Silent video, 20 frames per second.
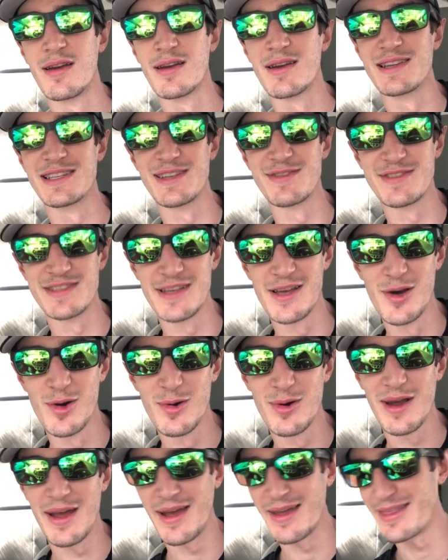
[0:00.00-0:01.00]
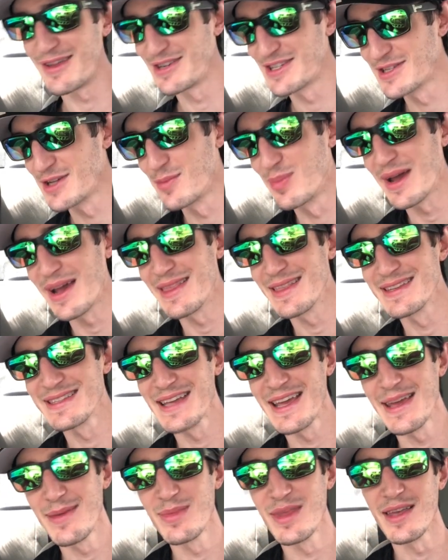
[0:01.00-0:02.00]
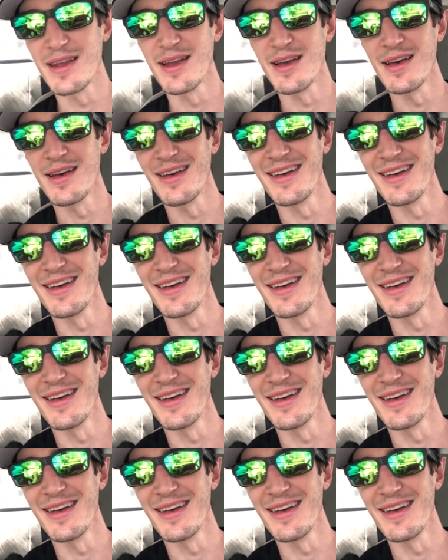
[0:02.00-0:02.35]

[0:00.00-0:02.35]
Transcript: Because if so, and they're still paying the same, then